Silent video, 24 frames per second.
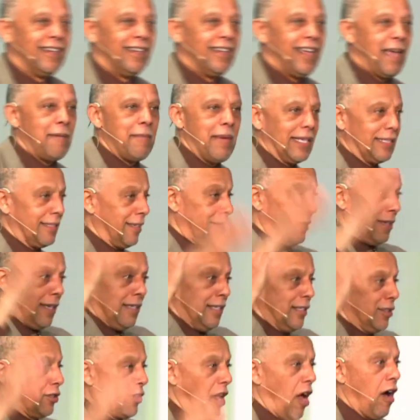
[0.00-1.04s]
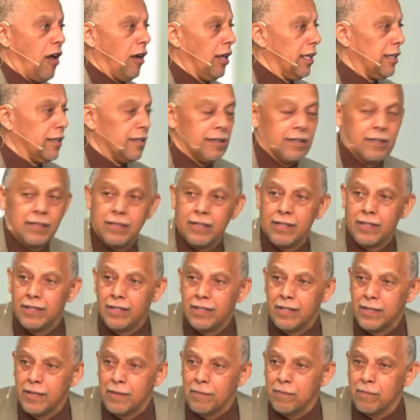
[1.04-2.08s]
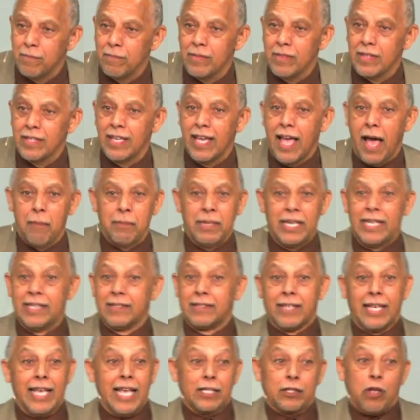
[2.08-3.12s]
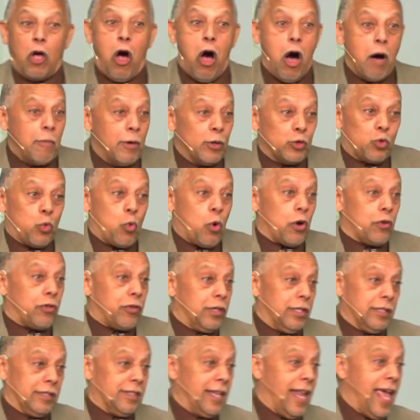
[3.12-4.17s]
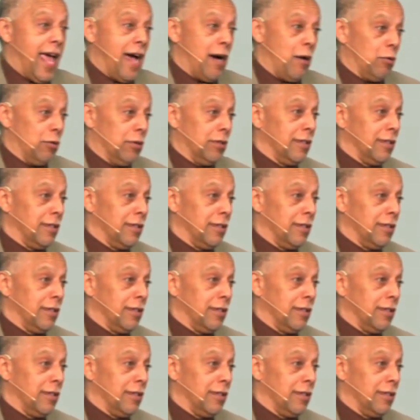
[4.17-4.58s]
Hey, man, just uninstall it. I mean, it's almost worthless now.